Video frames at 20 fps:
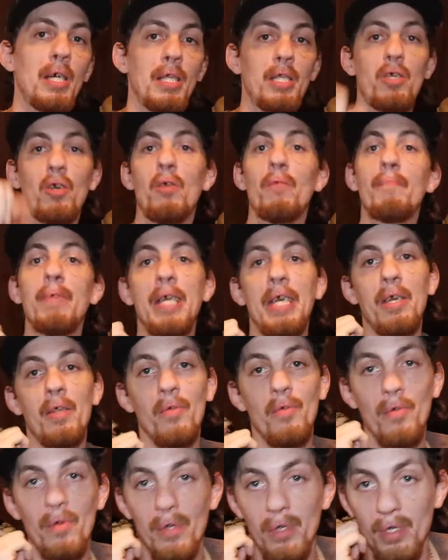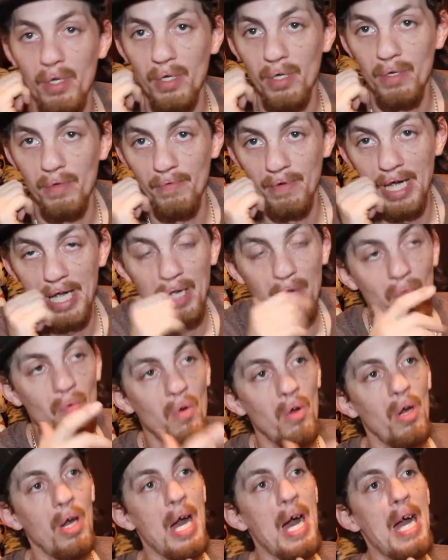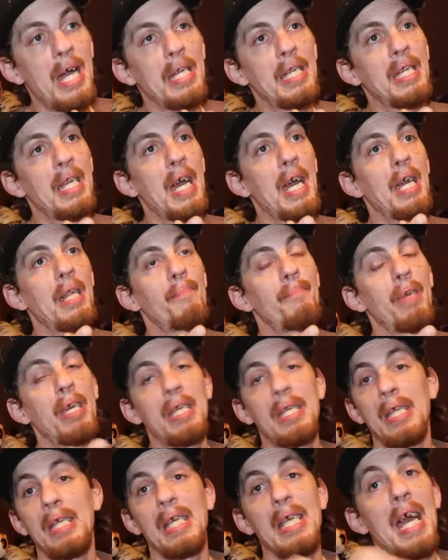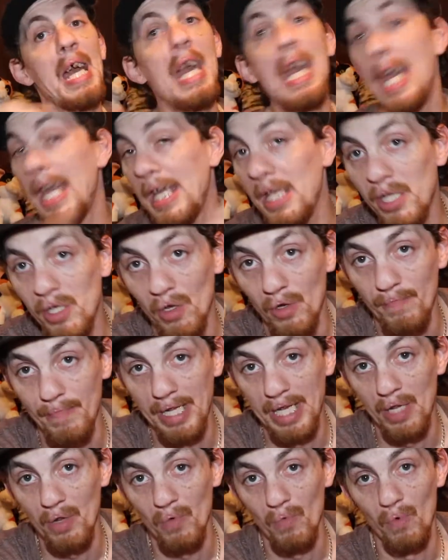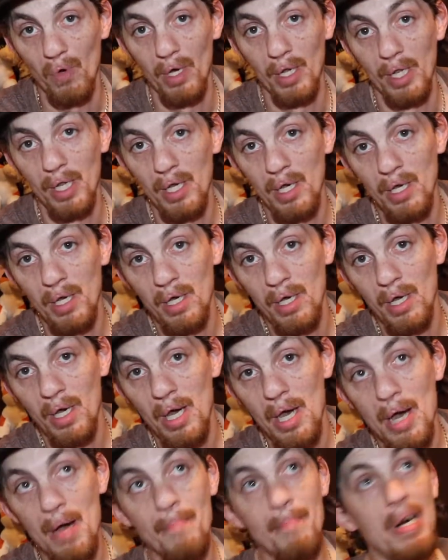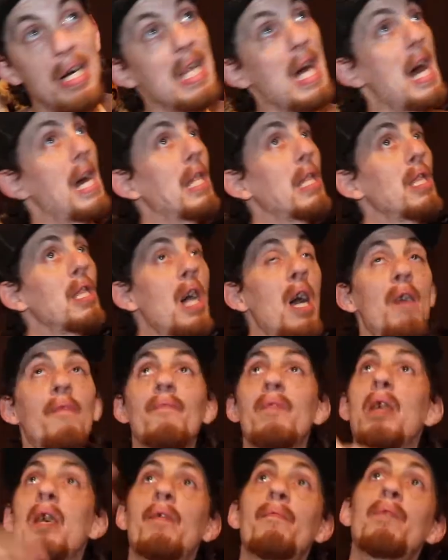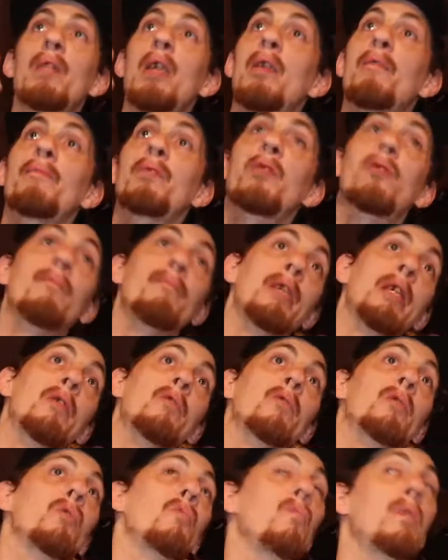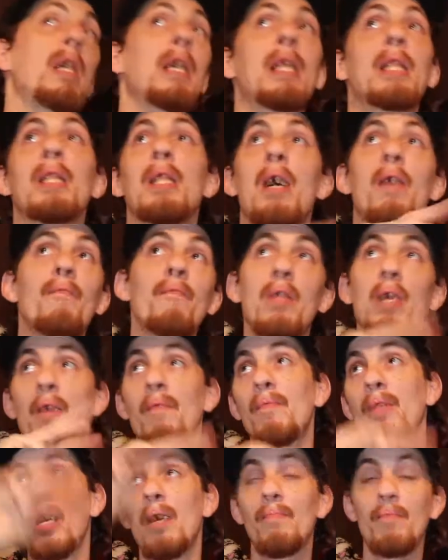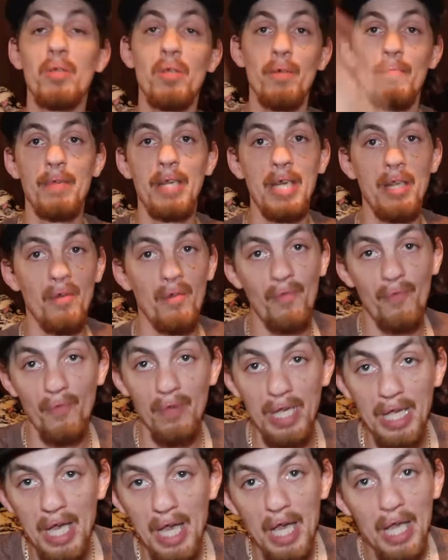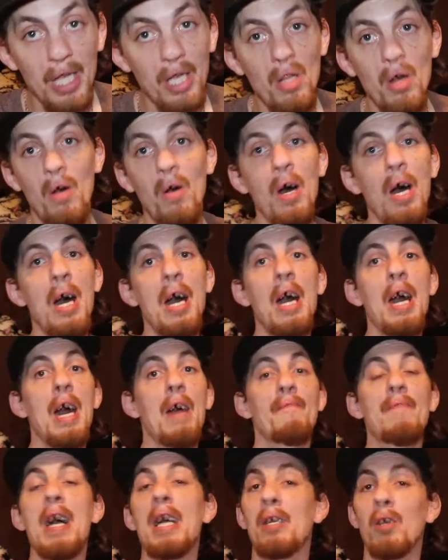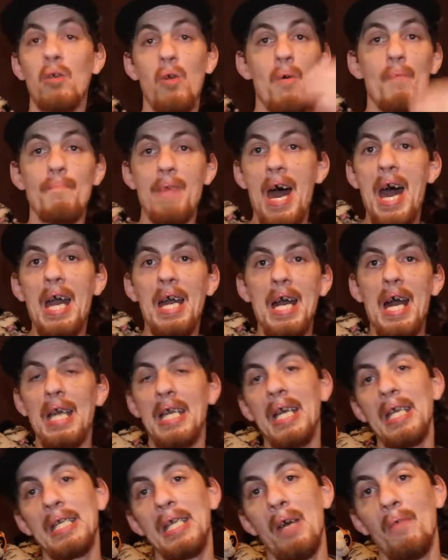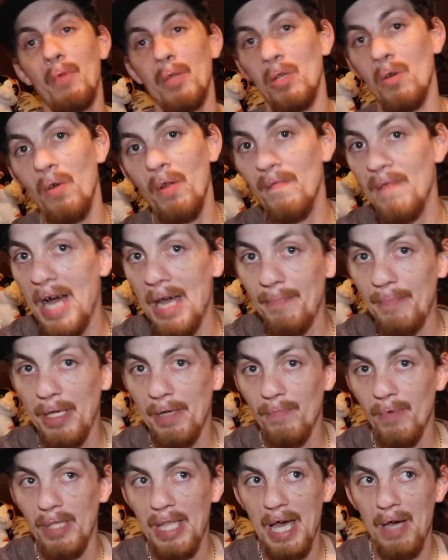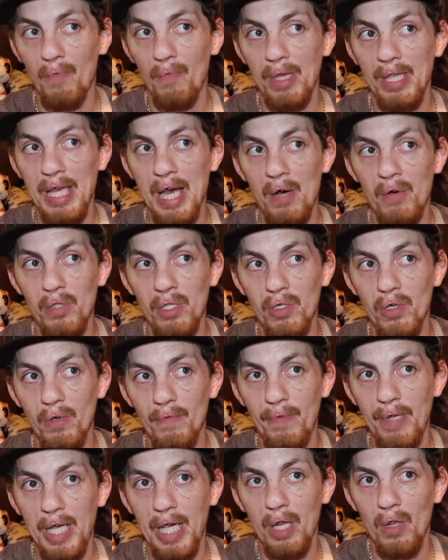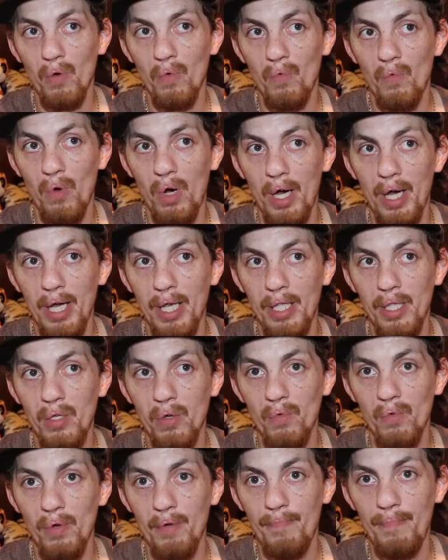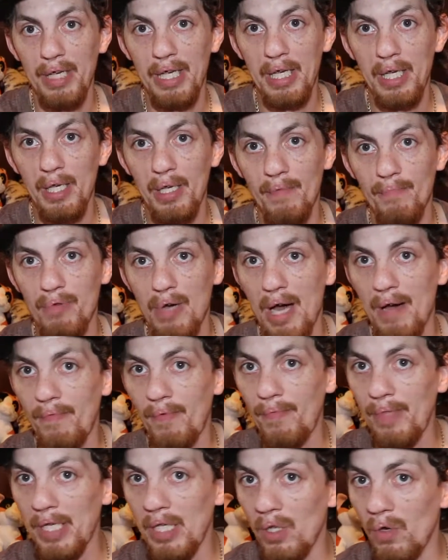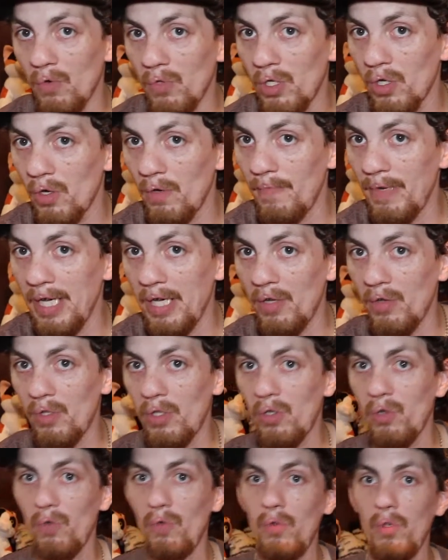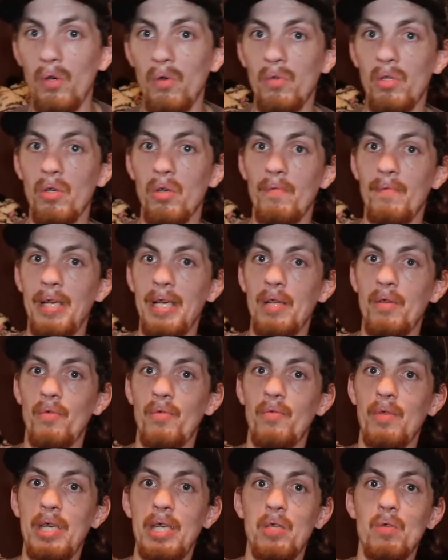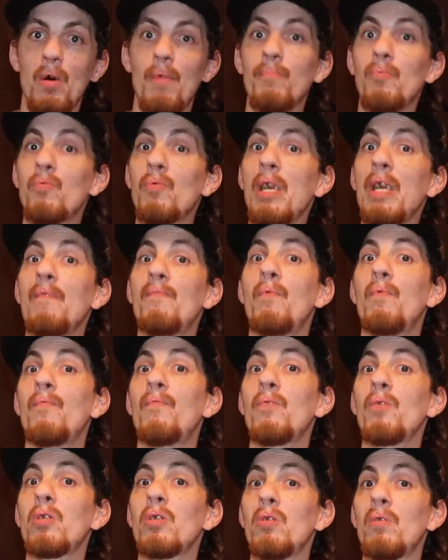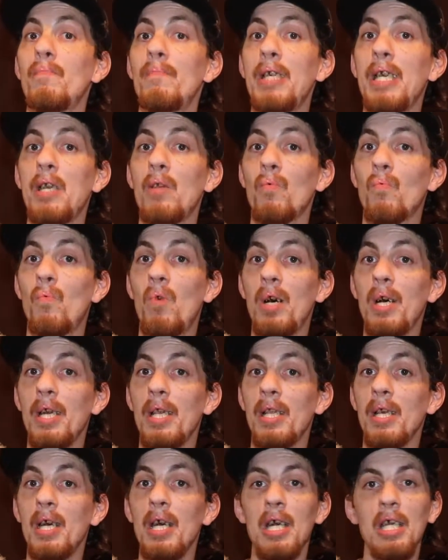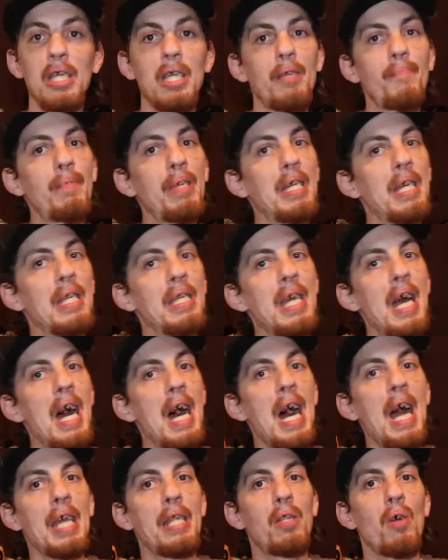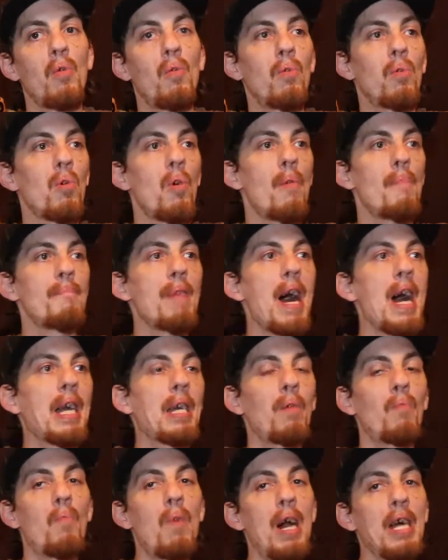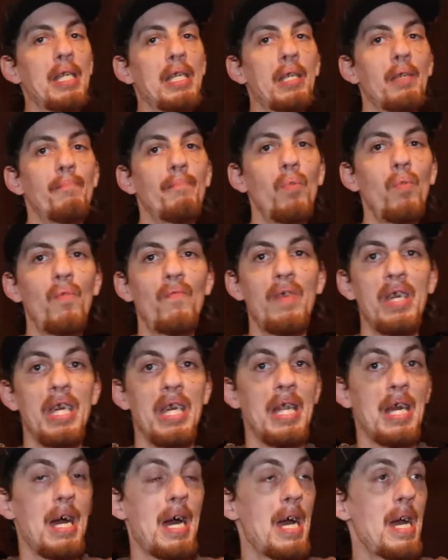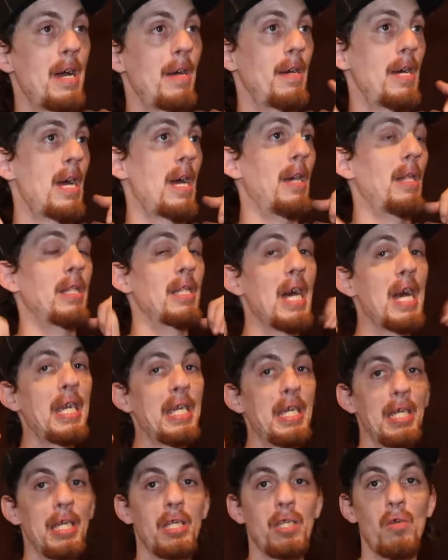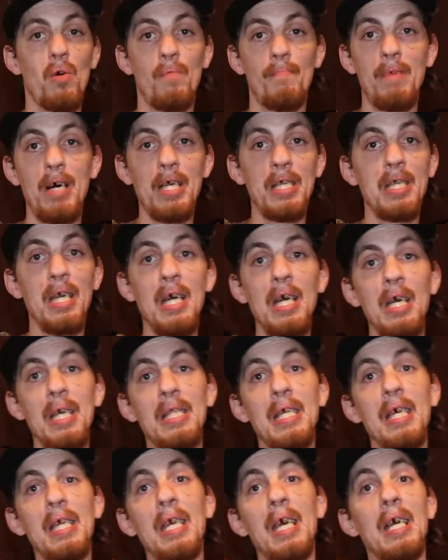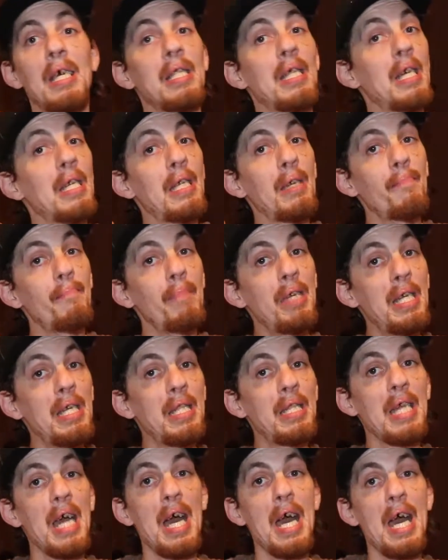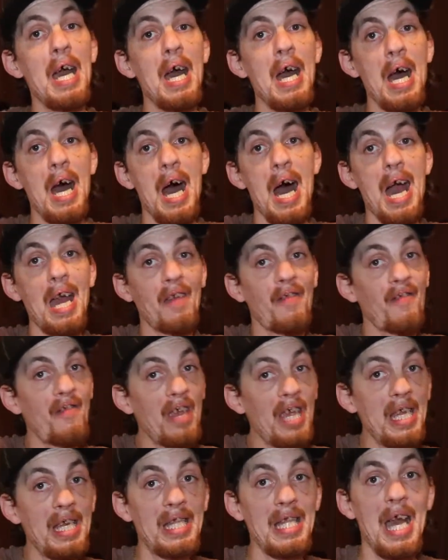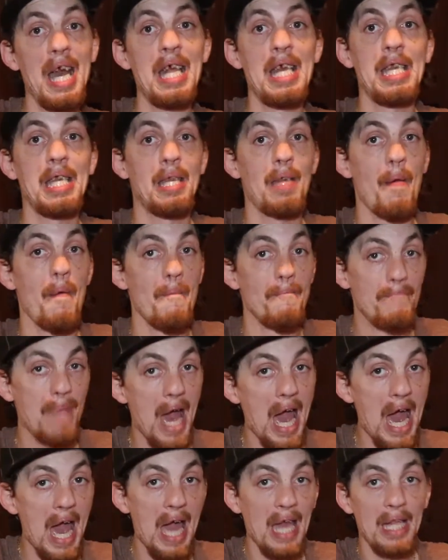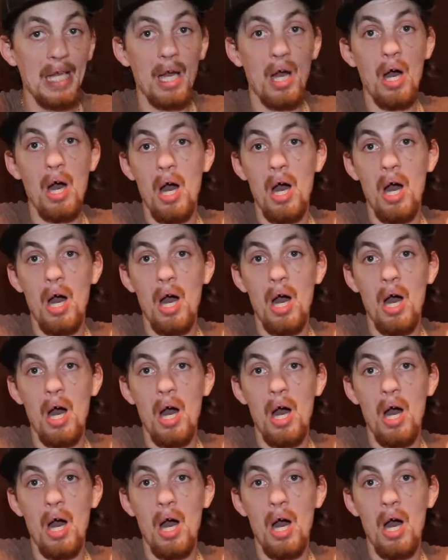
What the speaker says: Terminator, right? Where I said basically I hate Terminator 1. But I love Terminator 2 and I love Terminator 3. You know, if I could go back, I guess I would notify people that without Terminator 1, there would be probably no Terminator 2, no Terminator 3. So I'm grateful for Terminator 1. Just because I don't go back and watch the movie and I like it so much, that doesn't mean that I think that it's bad